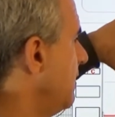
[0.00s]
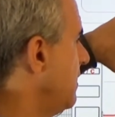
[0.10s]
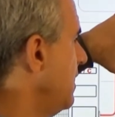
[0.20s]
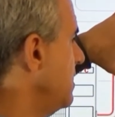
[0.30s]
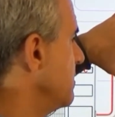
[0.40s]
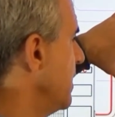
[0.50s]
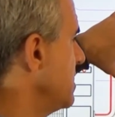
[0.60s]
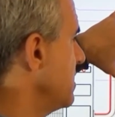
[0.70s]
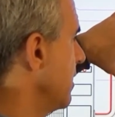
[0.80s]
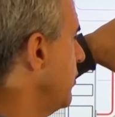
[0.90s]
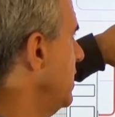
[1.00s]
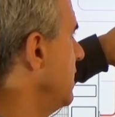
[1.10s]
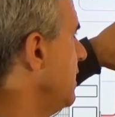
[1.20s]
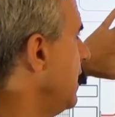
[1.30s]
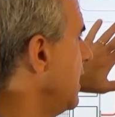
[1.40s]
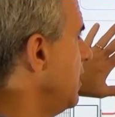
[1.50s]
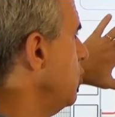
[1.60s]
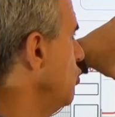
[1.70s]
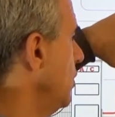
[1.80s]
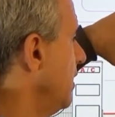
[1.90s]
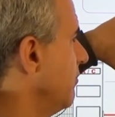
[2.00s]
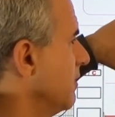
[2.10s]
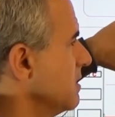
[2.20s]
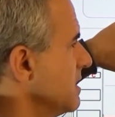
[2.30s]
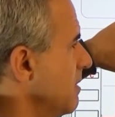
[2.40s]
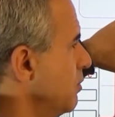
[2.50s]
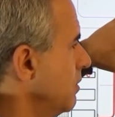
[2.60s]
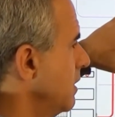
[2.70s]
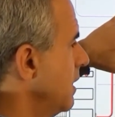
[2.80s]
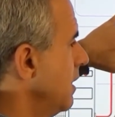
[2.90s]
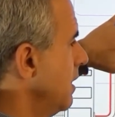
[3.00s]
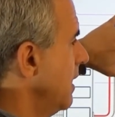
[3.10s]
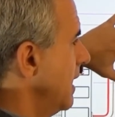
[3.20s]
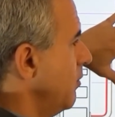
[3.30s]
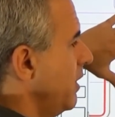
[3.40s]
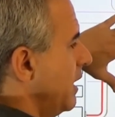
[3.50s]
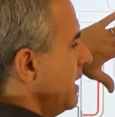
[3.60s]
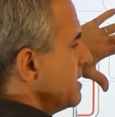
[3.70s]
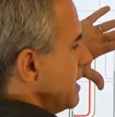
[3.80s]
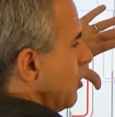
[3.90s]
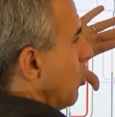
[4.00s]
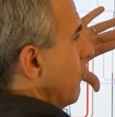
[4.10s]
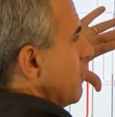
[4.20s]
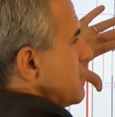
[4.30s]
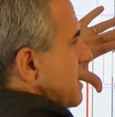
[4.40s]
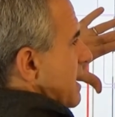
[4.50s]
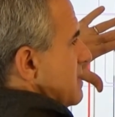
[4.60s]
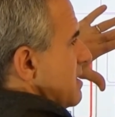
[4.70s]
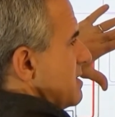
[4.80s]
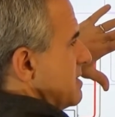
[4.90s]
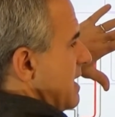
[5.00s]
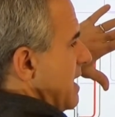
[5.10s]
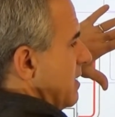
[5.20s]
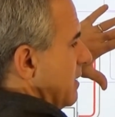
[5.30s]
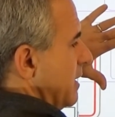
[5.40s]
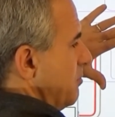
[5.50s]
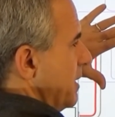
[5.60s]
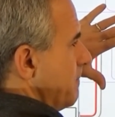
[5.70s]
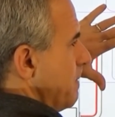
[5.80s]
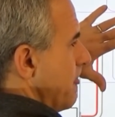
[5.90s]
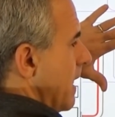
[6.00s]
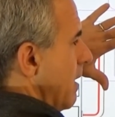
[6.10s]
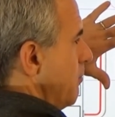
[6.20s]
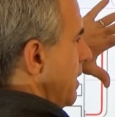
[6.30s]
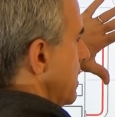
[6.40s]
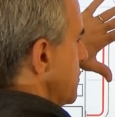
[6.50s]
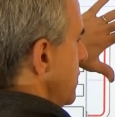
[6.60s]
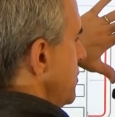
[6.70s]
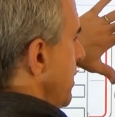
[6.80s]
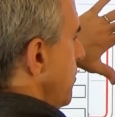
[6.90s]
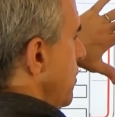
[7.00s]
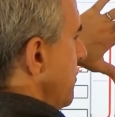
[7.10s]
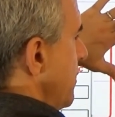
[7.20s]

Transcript: the domestic. We didn't need any cooling, for example. We could easily oversize this tank a little bit because we're doing both